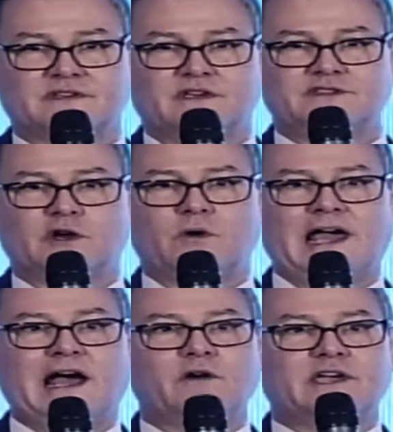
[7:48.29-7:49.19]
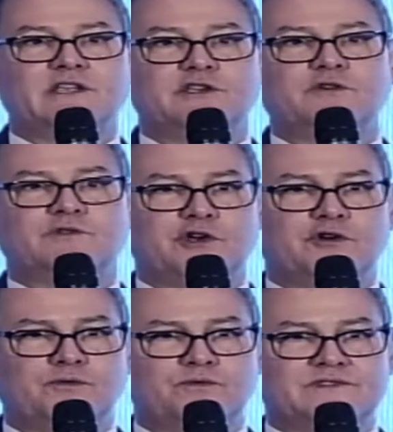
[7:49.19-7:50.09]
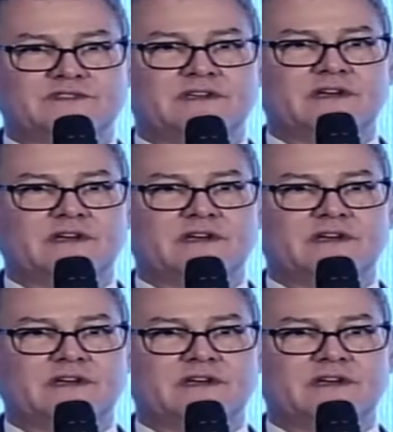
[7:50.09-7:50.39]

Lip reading: So how can you use